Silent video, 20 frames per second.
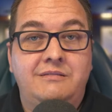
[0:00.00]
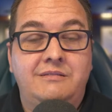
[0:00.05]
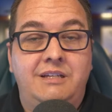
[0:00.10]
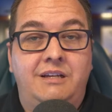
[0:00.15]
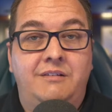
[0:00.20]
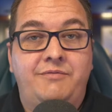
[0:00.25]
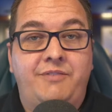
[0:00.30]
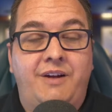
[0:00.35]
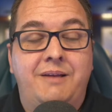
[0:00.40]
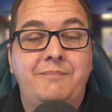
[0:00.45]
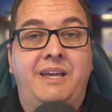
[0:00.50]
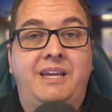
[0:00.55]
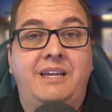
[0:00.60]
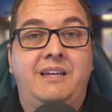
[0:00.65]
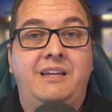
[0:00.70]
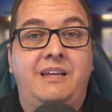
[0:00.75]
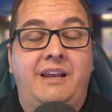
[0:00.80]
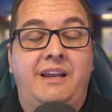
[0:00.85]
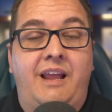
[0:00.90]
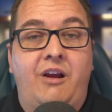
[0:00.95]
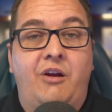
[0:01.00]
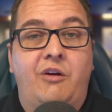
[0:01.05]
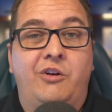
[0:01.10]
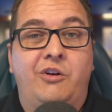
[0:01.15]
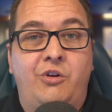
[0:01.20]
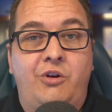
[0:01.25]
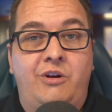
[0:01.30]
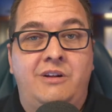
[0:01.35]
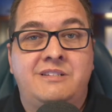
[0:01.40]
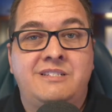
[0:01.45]
If I make an error
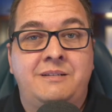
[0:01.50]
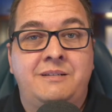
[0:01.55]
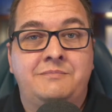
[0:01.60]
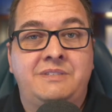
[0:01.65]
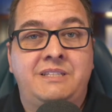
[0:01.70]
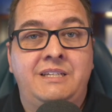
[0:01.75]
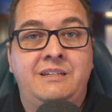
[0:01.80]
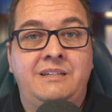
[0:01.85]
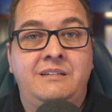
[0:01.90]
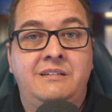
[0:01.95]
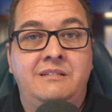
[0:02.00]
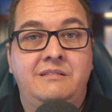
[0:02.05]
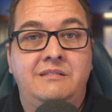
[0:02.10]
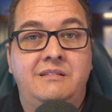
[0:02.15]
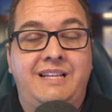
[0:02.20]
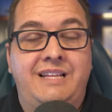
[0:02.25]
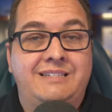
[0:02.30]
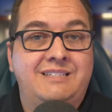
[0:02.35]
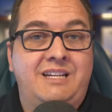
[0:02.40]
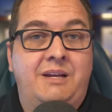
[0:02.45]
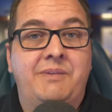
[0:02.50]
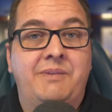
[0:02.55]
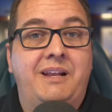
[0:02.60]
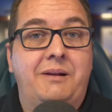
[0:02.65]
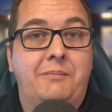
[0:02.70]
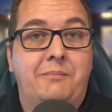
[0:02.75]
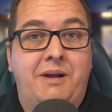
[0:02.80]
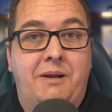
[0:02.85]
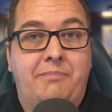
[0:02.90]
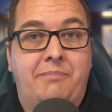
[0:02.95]
on something, that's coming out of
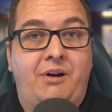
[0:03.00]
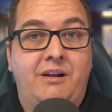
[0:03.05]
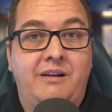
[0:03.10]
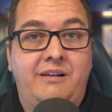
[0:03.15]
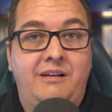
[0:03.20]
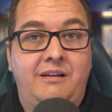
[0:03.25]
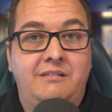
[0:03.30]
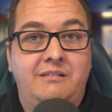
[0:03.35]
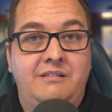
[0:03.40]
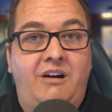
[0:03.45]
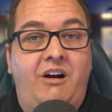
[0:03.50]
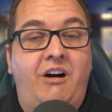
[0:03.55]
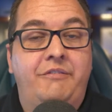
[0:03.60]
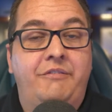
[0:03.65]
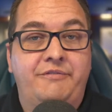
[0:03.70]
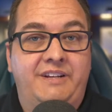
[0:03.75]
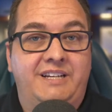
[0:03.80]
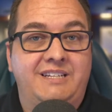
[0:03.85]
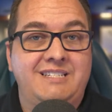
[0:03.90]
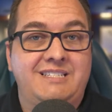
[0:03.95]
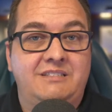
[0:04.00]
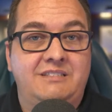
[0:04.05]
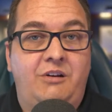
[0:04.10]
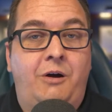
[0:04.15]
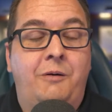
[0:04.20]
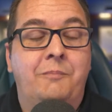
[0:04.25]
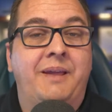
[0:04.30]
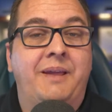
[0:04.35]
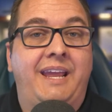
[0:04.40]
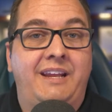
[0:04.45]
my pocket. I'll fix it. I'll
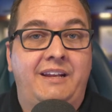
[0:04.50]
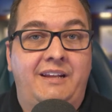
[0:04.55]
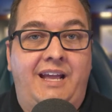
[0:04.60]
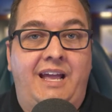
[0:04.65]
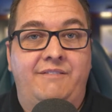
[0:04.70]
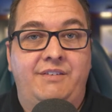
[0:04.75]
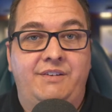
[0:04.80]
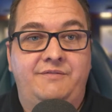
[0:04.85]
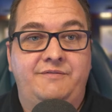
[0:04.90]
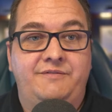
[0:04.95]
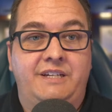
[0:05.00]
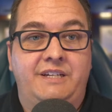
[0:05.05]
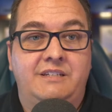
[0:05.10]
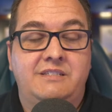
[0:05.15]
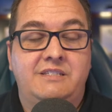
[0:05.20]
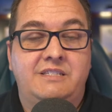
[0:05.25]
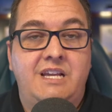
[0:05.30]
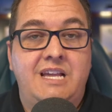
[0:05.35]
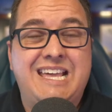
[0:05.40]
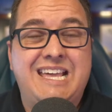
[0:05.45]
pay to have it fixed.